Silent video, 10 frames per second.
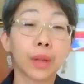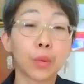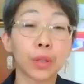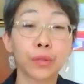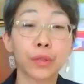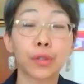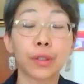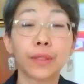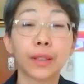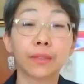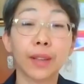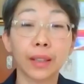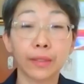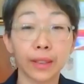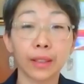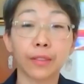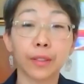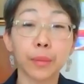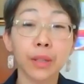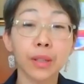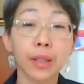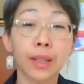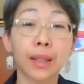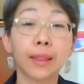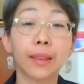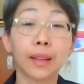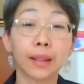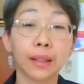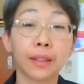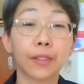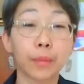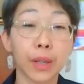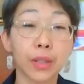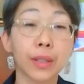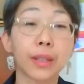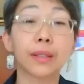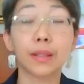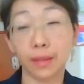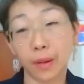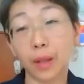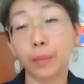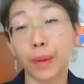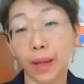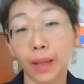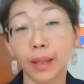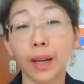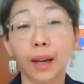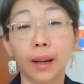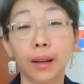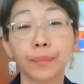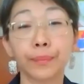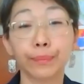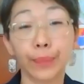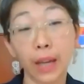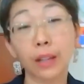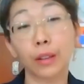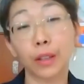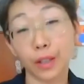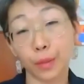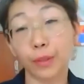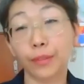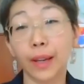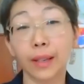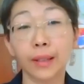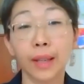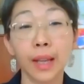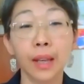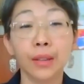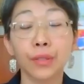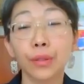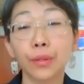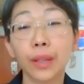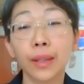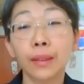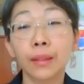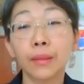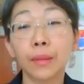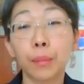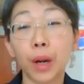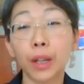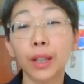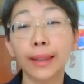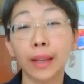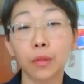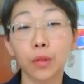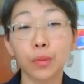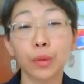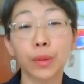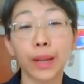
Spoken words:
would retrieve the relevant information, and that information is described by catalogers provided. So in MARC language, we would